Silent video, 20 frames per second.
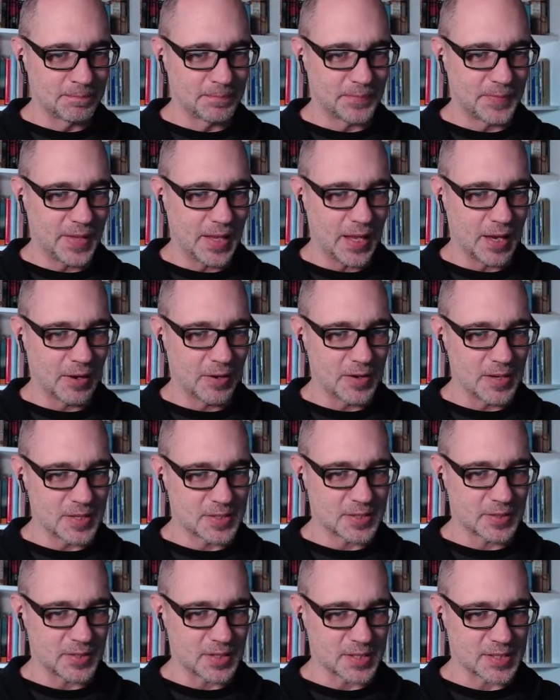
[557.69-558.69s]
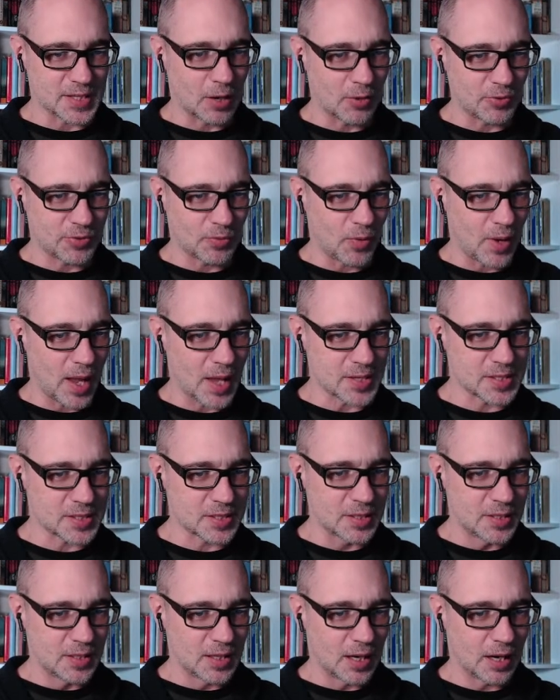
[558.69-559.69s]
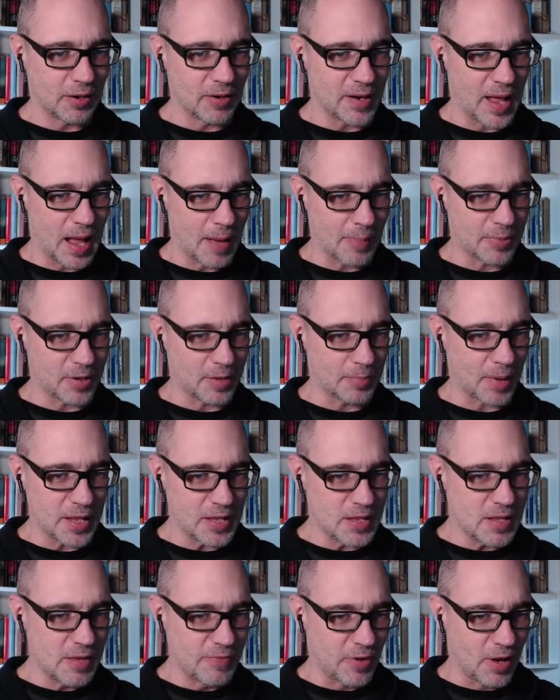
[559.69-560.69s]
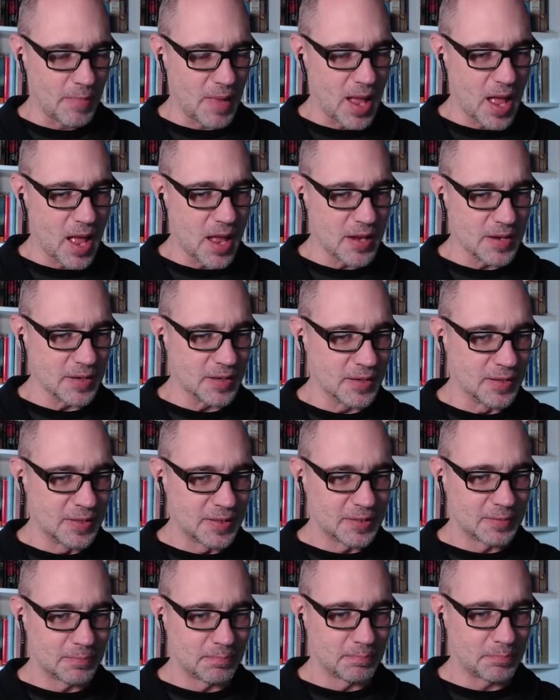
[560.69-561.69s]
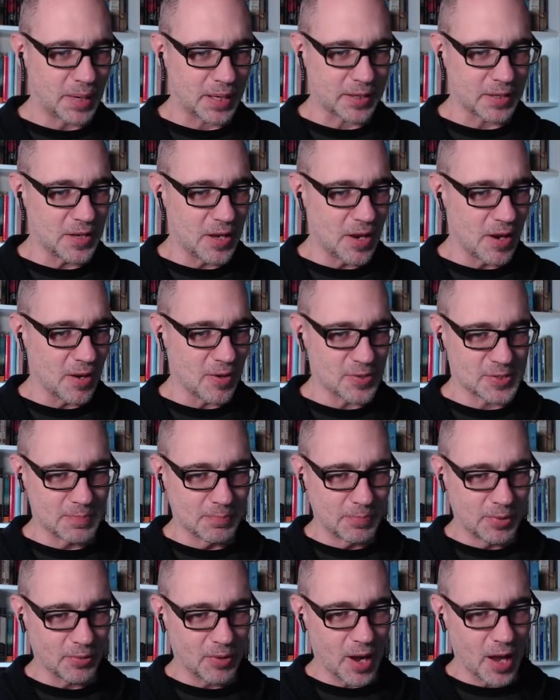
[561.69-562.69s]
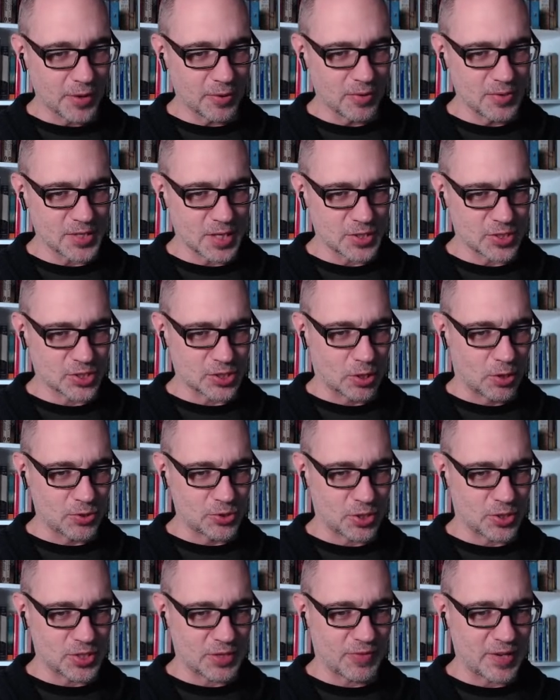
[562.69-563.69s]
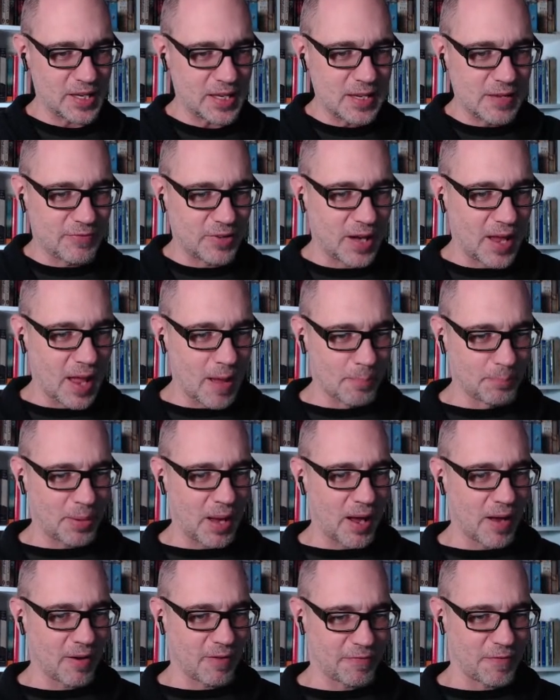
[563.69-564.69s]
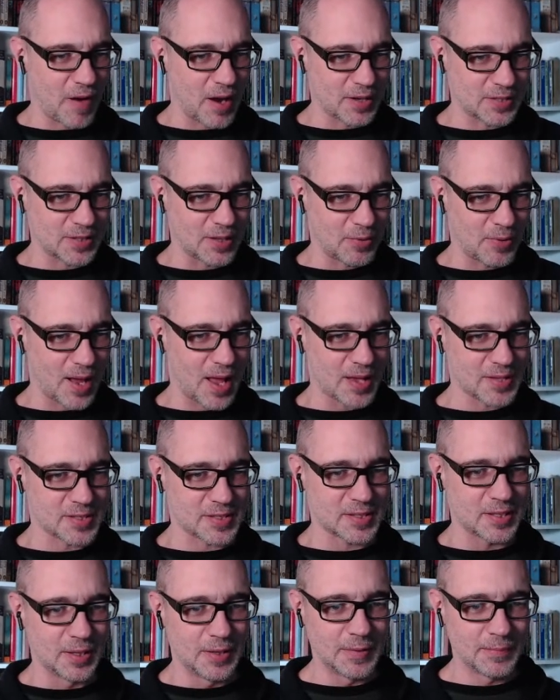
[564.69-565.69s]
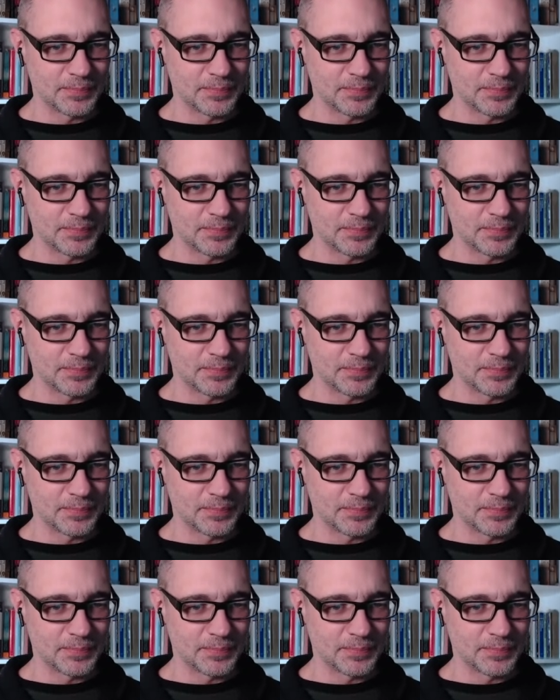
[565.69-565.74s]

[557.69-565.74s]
The areas to the southwest are inhabited by evil men, buccaneers, marauders, and soldiers of an evil empire far to the west.